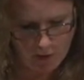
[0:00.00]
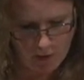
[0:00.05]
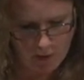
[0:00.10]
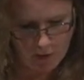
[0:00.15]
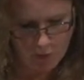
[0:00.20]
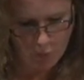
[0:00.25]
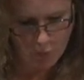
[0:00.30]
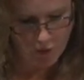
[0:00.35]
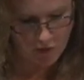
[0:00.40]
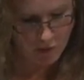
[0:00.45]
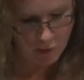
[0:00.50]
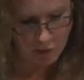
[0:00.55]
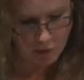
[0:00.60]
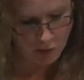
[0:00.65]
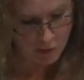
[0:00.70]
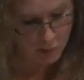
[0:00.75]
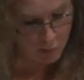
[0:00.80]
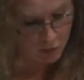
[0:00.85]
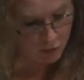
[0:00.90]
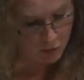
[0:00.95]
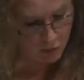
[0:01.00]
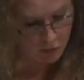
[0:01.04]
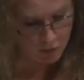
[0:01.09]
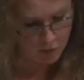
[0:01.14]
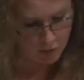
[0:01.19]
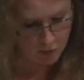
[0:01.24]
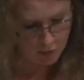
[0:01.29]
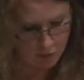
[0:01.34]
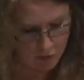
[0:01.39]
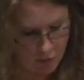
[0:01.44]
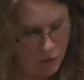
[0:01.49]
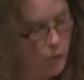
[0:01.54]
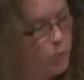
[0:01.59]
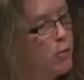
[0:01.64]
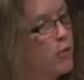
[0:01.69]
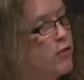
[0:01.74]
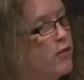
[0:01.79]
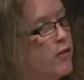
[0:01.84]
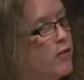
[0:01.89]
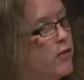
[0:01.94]
Was it merely personal, the
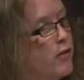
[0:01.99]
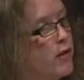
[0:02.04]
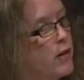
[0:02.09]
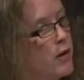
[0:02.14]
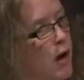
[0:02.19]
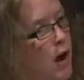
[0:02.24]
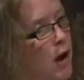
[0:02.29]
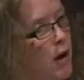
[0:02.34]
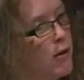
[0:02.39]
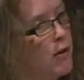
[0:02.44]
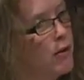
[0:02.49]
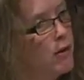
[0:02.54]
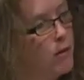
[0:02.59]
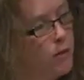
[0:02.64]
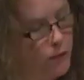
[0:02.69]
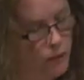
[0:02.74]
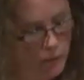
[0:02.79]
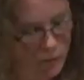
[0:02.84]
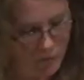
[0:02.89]
persistent cardinal?